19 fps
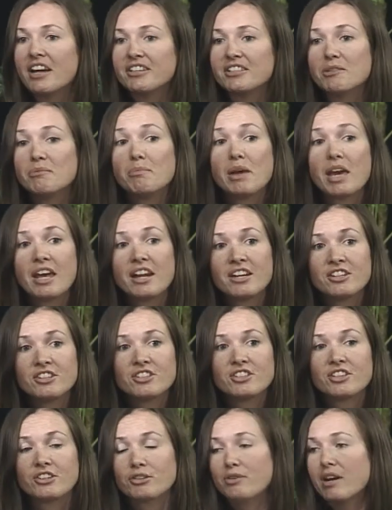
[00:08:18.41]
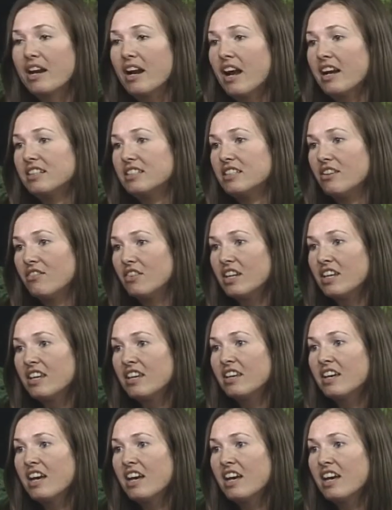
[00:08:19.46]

to manage a threat activity.